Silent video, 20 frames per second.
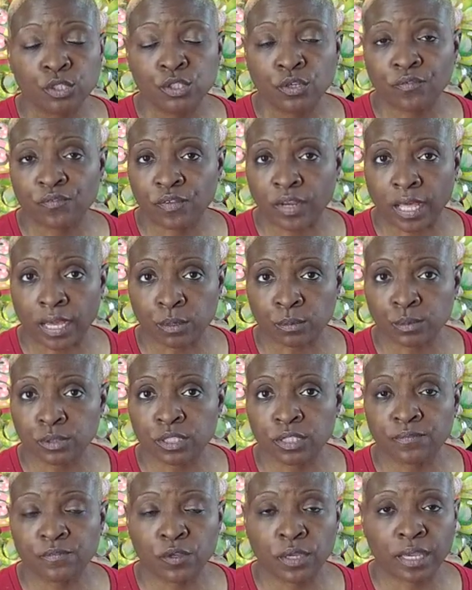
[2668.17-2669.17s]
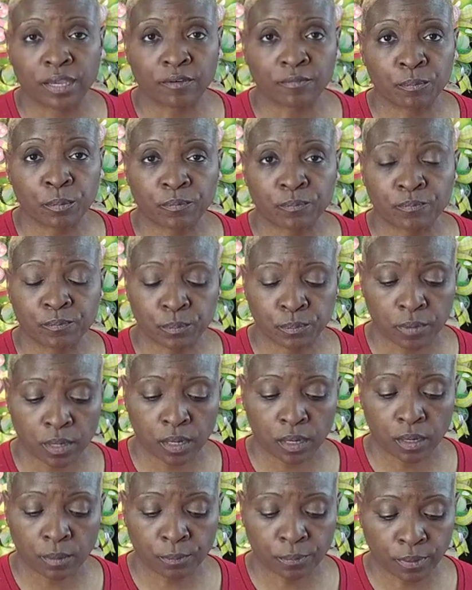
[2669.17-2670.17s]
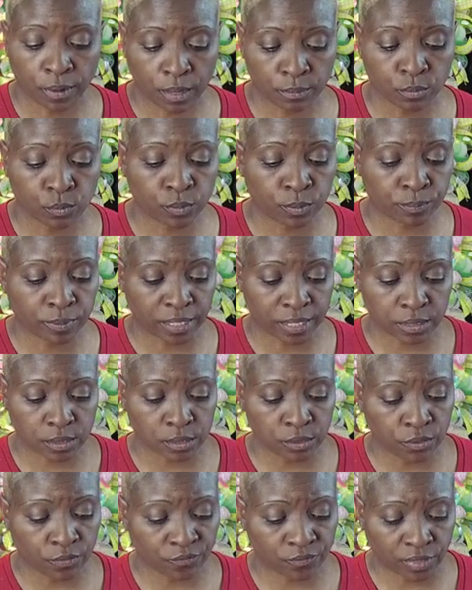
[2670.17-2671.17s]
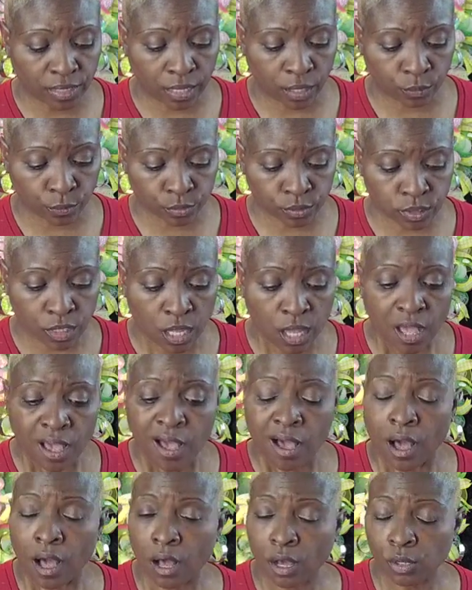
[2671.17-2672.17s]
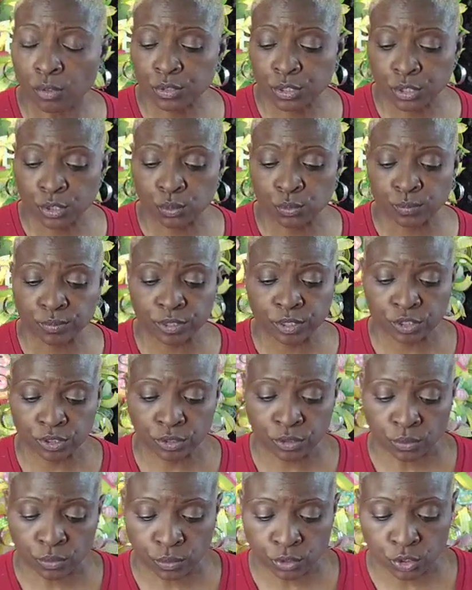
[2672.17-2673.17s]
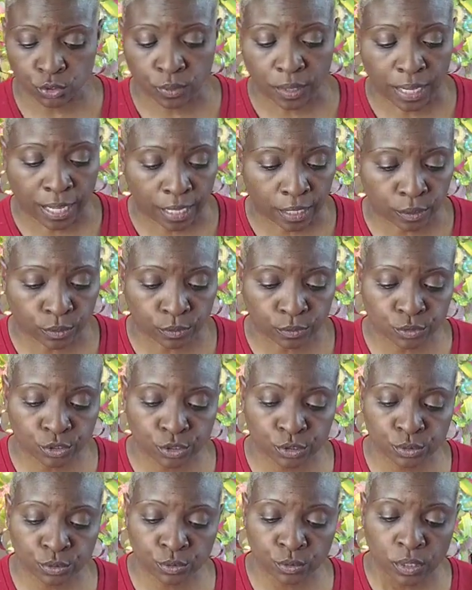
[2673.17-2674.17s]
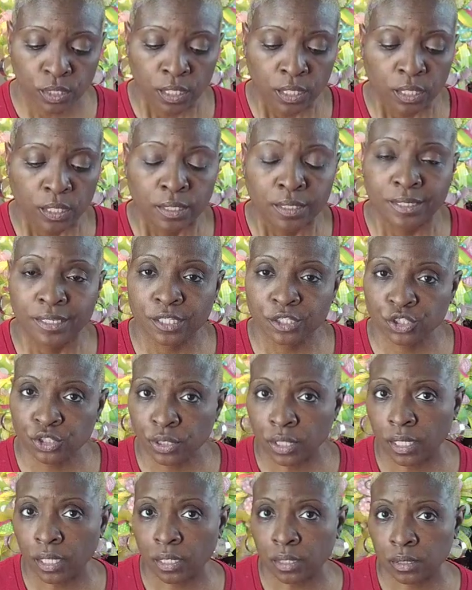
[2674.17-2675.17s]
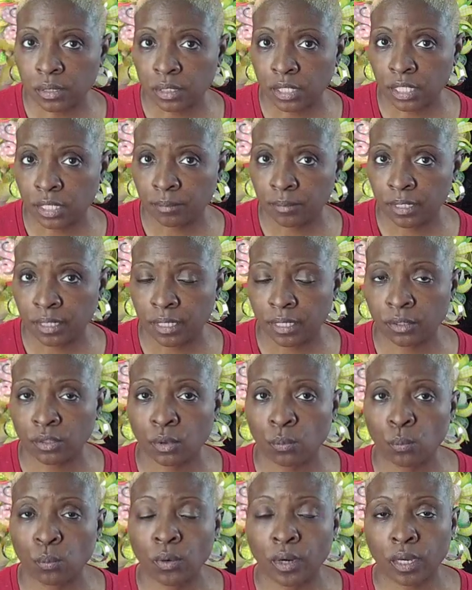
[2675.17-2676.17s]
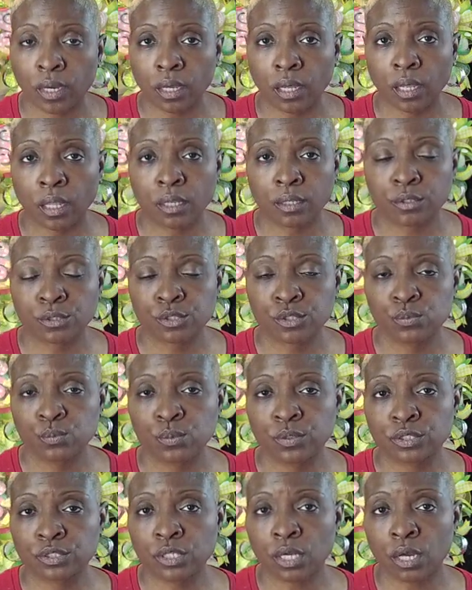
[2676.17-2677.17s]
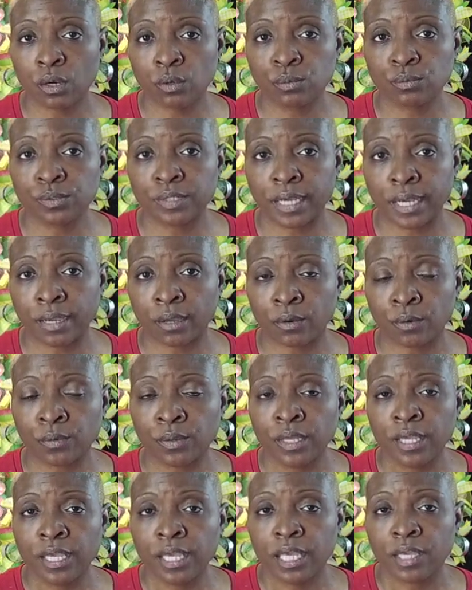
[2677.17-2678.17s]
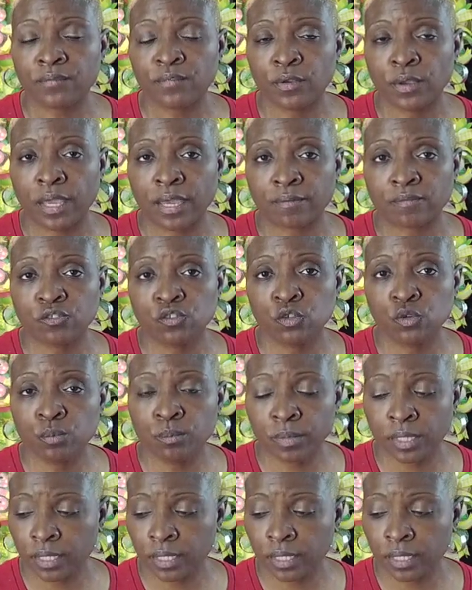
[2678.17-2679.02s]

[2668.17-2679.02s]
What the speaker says: your flowers if you have a problem with placing your flowers. Also be showing you how to get your color scheme together, what colors will tone down if you have too